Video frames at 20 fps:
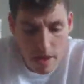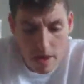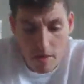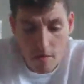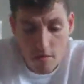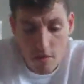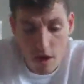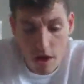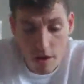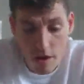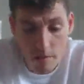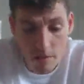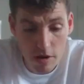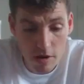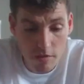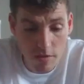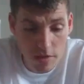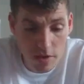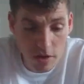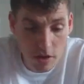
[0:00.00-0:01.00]
Right,
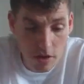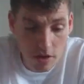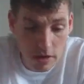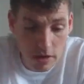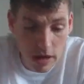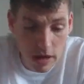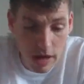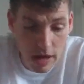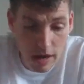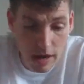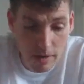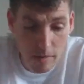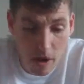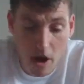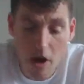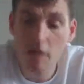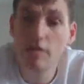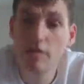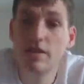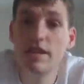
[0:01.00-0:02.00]
moving on.
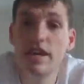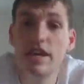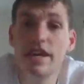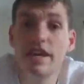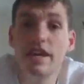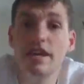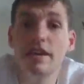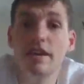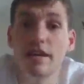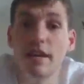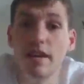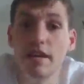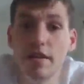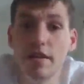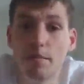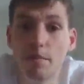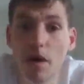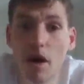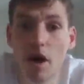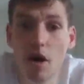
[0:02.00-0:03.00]
OJE, the
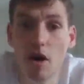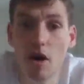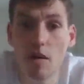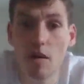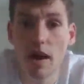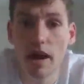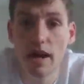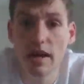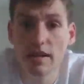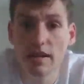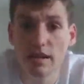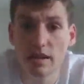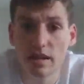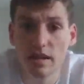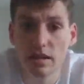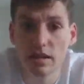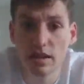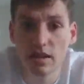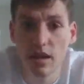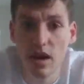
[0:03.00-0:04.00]
poll has
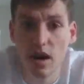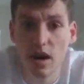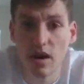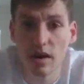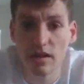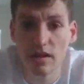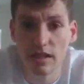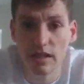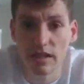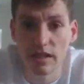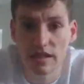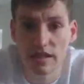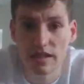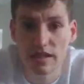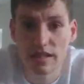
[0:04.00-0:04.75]
started.